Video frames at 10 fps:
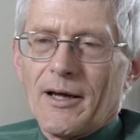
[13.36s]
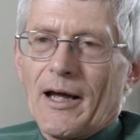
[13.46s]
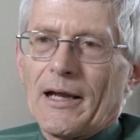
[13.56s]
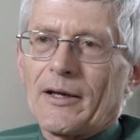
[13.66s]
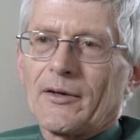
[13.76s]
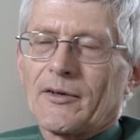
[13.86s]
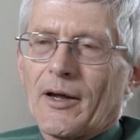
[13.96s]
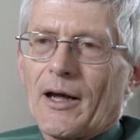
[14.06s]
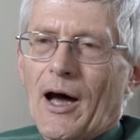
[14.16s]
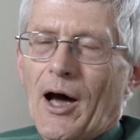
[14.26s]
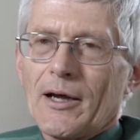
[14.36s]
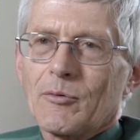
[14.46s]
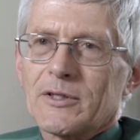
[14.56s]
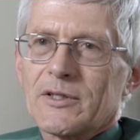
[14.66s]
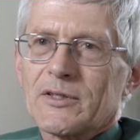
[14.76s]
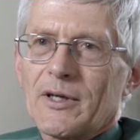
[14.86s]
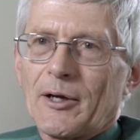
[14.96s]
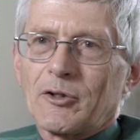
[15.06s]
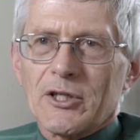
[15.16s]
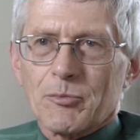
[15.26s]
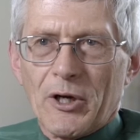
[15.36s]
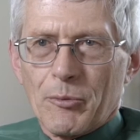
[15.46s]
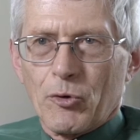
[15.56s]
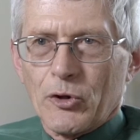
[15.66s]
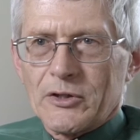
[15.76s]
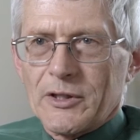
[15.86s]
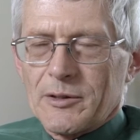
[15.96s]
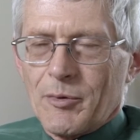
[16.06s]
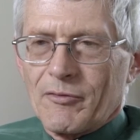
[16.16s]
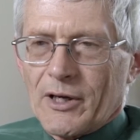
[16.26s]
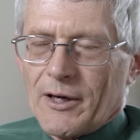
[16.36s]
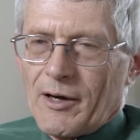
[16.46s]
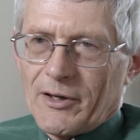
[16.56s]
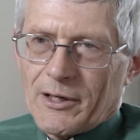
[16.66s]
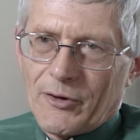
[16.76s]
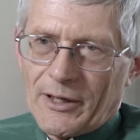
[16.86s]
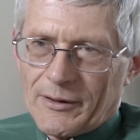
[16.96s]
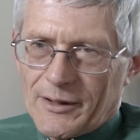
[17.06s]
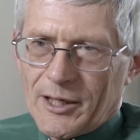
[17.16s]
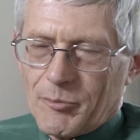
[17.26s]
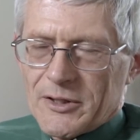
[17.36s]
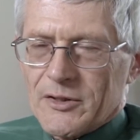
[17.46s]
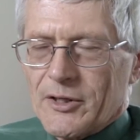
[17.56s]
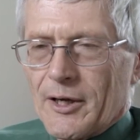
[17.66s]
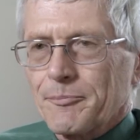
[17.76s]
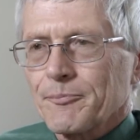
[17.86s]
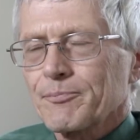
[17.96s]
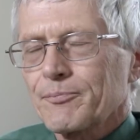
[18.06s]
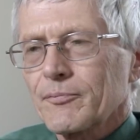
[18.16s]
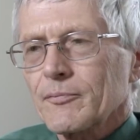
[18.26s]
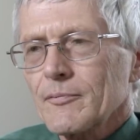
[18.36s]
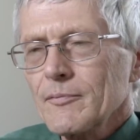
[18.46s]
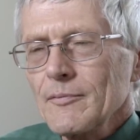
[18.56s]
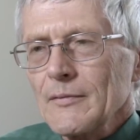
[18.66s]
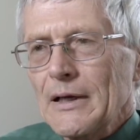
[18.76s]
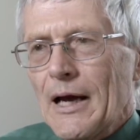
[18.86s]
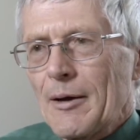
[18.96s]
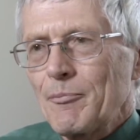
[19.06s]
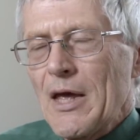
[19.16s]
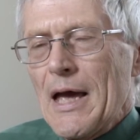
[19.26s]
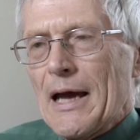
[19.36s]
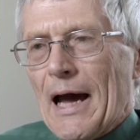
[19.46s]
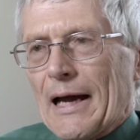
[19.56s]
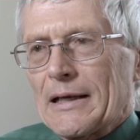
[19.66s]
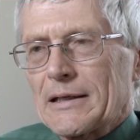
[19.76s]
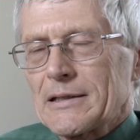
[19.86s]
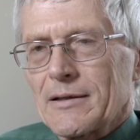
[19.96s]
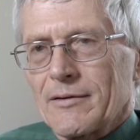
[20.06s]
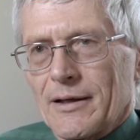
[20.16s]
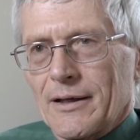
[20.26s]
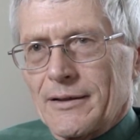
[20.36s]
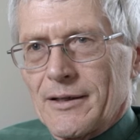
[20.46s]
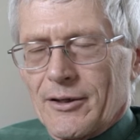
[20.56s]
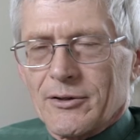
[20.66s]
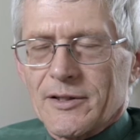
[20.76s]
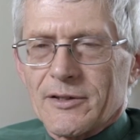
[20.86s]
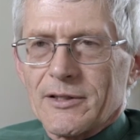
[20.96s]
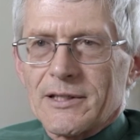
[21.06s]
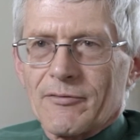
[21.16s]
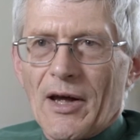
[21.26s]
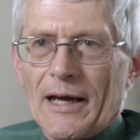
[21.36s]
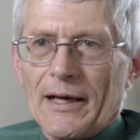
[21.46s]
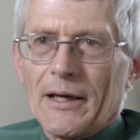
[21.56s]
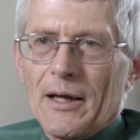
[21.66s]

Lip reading: and I'd just been appointed to be a vicar in Kidderminster, and the diocesan surveyor